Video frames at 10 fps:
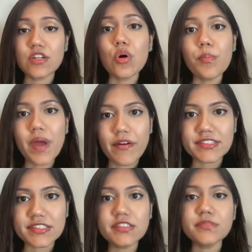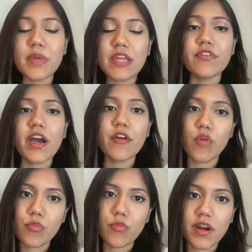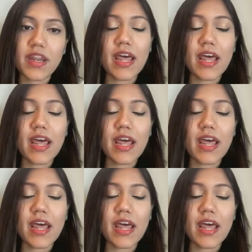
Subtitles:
and comparisons made via ROB1